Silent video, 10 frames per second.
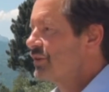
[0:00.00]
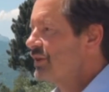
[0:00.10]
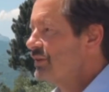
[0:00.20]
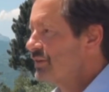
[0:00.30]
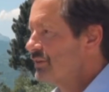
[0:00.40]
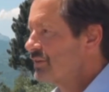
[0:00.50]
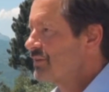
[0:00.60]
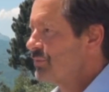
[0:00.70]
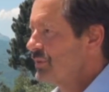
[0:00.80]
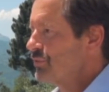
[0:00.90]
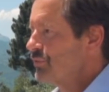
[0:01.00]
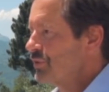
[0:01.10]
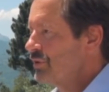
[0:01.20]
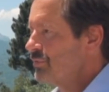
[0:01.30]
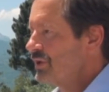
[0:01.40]
very exciting that the people who
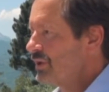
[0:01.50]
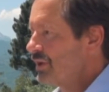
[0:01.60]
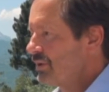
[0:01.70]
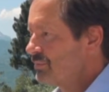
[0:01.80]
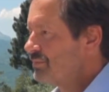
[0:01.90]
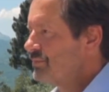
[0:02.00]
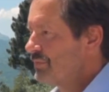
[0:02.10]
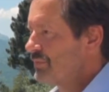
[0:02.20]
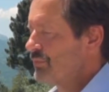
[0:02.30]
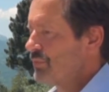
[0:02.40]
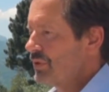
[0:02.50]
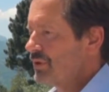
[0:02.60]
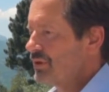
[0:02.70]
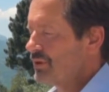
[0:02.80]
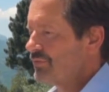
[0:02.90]
trained in my lab
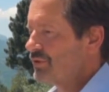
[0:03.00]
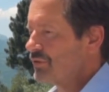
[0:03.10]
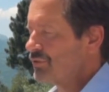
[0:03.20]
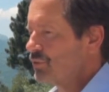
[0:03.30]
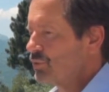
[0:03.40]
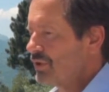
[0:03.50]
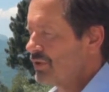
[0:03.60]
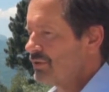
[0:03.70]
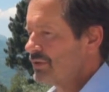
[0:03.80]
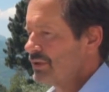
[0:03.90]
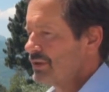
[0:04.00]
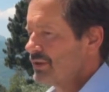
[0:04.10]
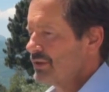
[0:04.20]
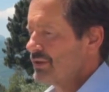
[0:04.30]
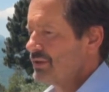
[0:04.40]
uh, have done so well.
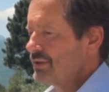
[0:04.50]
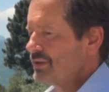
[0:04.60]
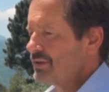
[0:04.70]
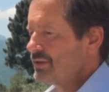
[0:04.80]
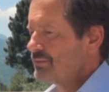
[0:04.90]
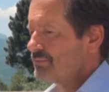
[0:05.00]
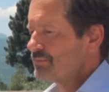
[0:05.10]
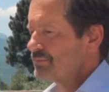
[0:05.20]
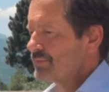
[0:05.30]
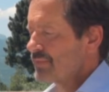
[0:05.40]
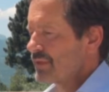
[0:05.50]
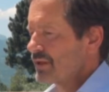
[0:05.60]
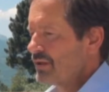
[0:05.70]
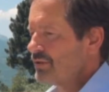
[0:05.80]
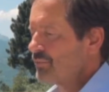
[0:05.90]
Um,
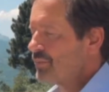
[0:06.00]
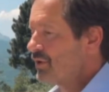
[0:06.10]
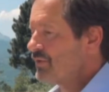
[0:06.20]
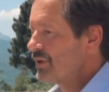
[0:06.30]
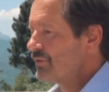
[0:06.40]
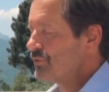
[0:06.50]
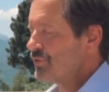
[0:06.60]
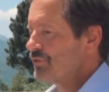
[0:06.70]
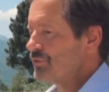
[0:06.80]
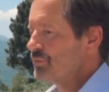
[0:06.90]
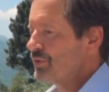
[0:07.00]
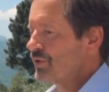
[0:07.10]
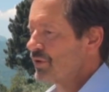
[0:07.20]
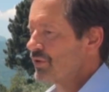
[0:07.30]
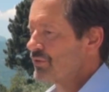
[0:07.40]
I think part of that, of course, is
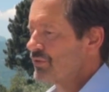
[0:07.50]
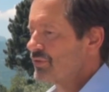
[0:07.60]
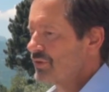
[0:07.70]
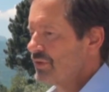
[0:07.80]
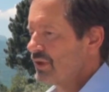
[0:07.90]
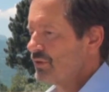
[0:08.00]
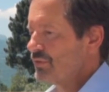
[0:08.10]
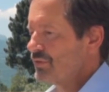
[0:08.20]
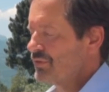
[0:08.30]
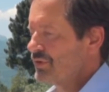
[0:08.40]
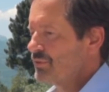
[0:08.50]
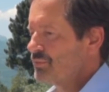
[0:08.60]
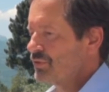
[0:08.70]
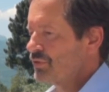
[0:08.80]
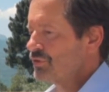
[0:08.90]
because I was in
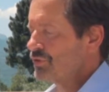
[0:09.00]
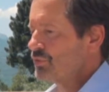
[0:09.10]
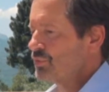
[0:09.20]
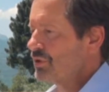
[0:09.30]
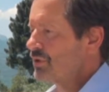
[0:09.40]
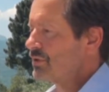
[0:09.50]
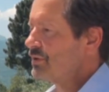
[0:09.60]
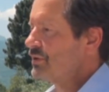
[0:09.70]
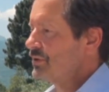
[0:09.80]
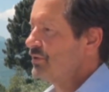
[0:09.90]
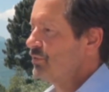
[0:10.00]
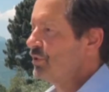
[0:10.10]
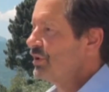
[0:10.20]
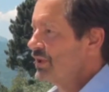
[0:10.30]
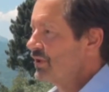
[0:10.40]
a position where
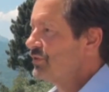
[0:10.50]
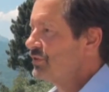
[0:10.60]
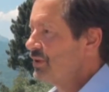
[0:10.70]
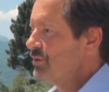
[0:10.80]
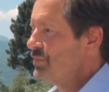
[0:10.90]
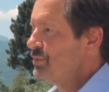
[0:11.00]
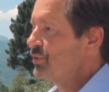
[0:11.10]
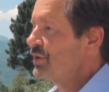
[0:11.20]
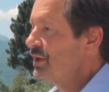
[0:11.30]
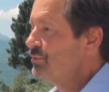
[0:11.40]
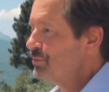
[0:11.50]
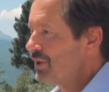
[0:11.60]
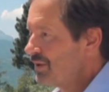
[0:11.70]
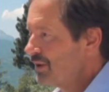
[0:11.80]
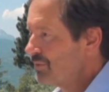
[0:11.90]
really outstanding people came to
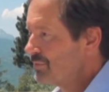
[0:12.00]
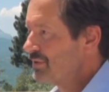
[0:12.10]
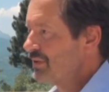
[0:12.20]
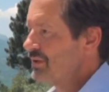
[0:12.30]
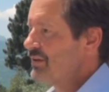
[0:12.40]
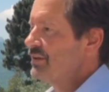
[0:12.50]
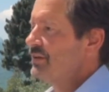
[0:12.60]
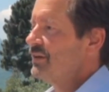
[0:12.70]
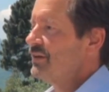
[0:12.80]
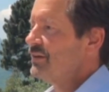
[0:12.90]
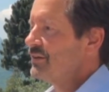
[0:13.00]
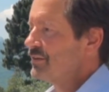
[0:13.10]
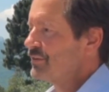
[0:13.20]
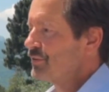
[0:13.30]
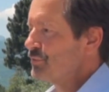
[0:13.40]
my lab. Uh,
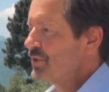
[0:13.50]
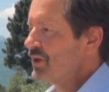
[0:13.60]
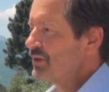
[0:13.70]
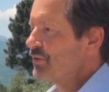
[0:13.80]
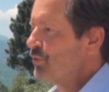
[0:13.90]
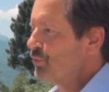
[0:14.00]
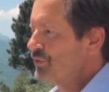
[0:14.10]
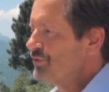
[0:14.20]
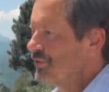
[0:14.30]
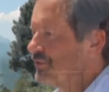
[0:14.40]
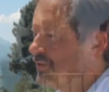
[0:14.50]
and so my goal was